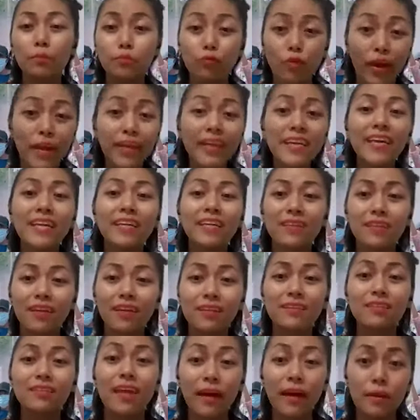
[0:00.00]
breaking
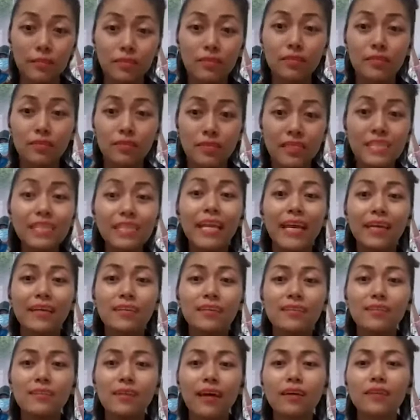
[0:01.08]
that
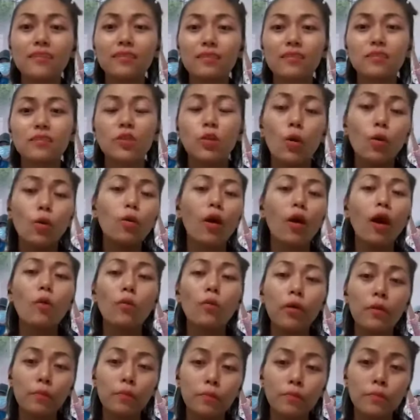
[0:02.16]
ceiling that, no,
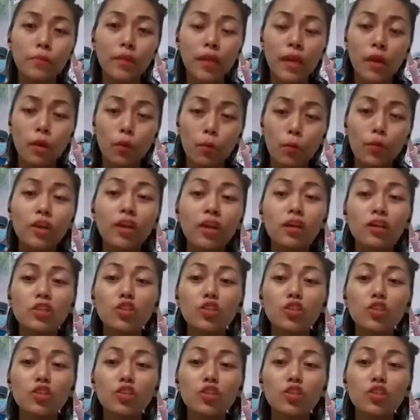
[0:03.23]
we are